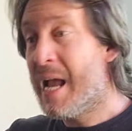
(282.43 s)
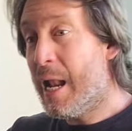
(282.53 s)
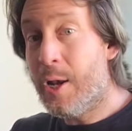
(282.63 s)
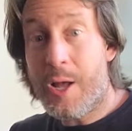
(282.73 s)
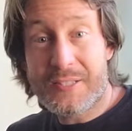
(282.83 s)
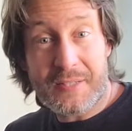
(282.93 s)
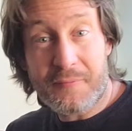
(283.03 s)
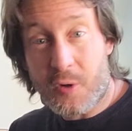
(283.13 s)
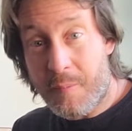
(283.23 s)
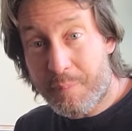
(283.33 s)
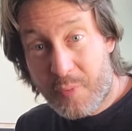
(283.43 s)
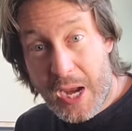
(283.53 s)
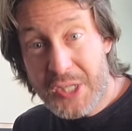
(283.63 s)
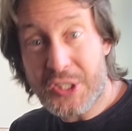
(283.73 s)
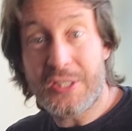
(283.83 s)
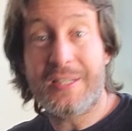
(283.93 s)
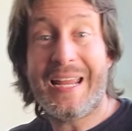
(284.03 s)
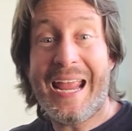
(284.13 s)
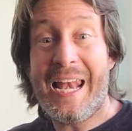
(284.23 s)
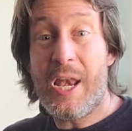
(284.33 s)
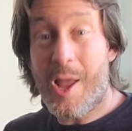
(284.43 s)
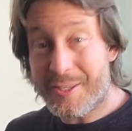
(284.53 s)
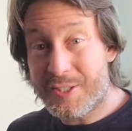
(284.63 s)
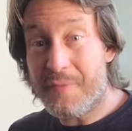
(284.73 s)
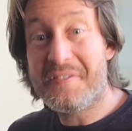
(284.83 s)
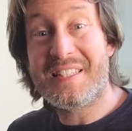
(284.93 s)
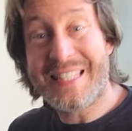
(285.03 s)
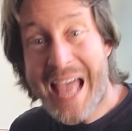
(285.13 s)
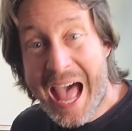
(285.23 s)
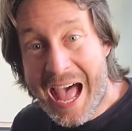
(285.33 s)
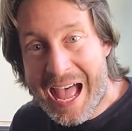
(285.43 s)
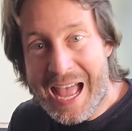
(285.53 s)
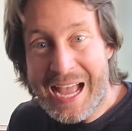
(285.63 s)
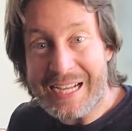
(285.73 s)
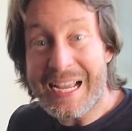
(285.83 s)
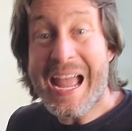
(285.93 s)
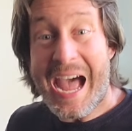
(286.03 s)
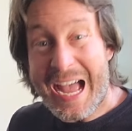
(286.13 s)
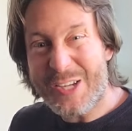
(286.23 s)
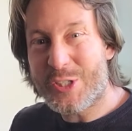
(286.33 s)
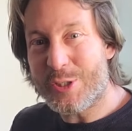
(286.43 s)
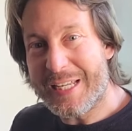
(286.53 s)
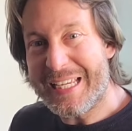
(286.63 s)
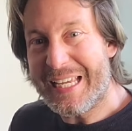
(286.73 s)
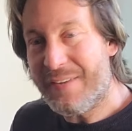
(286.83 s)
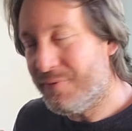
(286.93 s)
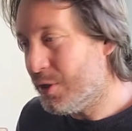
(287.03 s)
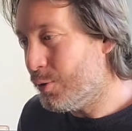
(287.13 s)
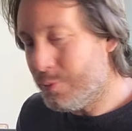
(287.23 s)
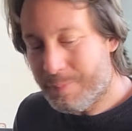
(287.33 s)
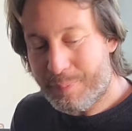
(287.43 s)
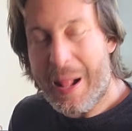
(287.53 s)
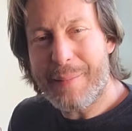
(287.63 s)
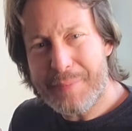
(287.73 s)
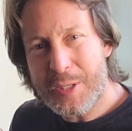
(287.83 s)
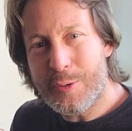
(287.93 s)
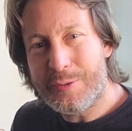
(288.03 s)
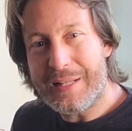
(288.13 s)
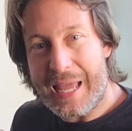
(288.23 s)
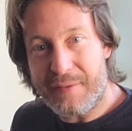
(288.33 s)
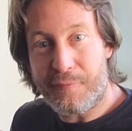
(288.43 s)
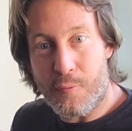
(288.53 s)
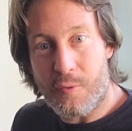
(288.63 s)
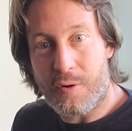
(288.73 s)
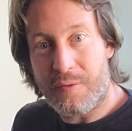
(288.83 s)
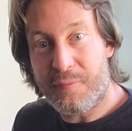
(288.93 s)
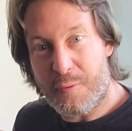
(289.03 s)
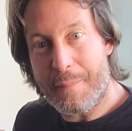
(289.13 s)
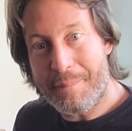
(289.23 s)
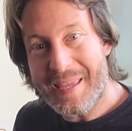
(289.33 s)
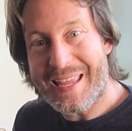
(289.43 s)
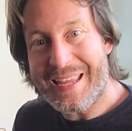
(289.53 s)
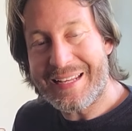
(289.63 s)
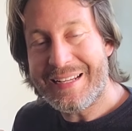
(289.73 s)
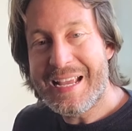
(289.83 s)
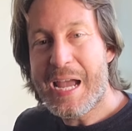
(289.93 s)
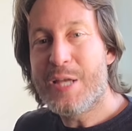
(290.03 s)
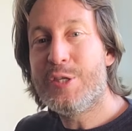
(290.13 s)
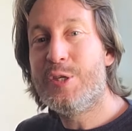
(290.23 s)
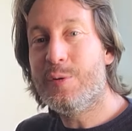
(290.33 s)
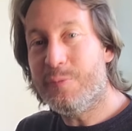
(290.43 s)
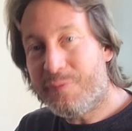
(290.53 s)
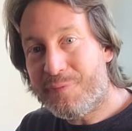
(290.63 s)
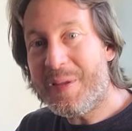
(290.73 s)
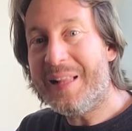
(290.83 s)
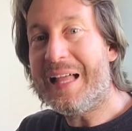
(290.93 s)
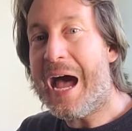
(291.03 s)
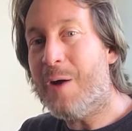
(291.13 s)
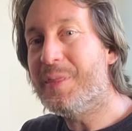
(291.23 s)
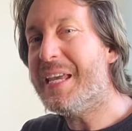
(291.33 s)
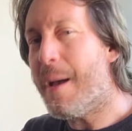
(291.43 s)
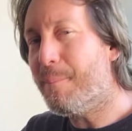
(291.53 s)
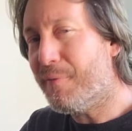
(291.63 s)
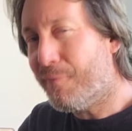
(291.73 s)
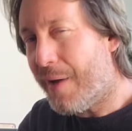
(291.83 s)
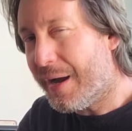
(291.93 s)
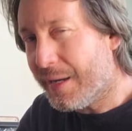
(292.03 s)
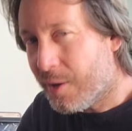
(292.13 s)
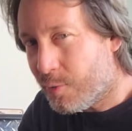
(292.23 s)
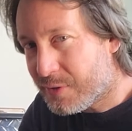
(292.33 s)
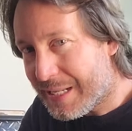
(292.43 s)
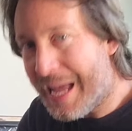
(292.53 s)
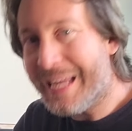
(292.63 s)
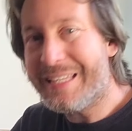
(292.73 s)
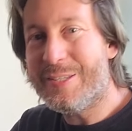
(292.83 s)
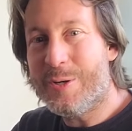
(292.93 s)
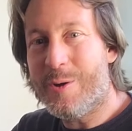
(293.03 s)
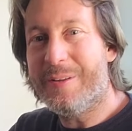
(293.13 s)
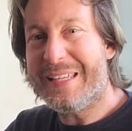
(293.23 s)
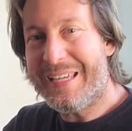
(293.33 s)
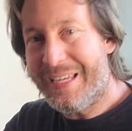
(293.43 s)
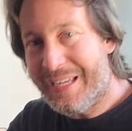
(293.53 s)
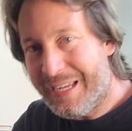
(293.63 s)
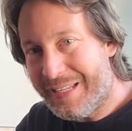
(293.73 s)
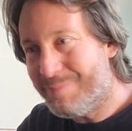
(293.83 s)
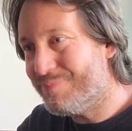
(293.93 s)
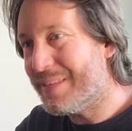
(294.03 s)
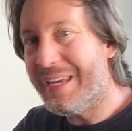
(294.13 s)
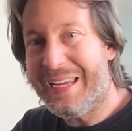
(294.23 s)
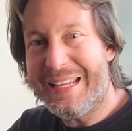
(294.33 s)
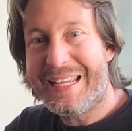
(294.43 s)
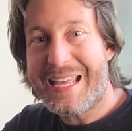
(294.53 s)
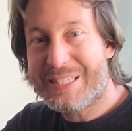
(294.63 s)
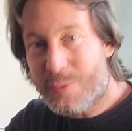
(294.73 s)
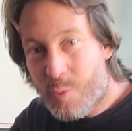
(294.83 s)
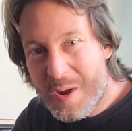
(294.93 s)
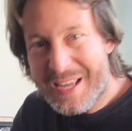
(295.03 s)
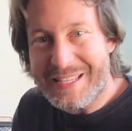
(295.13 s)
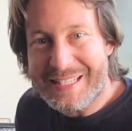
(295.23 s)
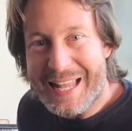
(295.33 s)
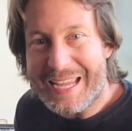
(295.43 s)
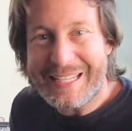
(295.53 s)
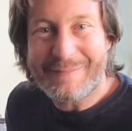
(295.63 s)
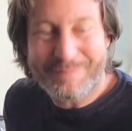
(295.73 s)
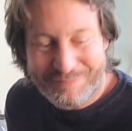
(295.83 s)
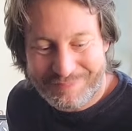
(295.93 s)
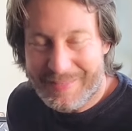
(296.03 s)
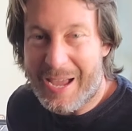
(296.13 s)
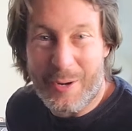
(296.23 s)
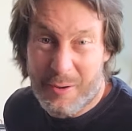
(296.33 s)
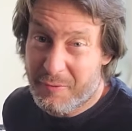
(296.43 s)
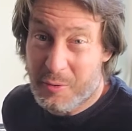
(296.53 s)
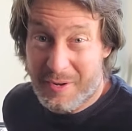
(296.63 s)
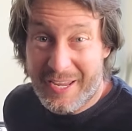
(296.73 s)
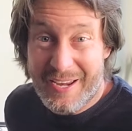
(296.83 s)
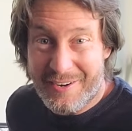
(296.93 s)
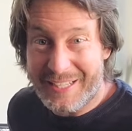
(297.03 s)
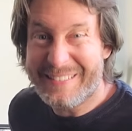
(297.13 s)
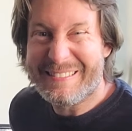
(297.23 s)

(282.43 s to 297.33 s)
lots of compression, and lots of sag. Actually, if you palm mute like for a bit, you feel how the amplifier goes like, it gets squeezed, like, I don't know if you can hear it.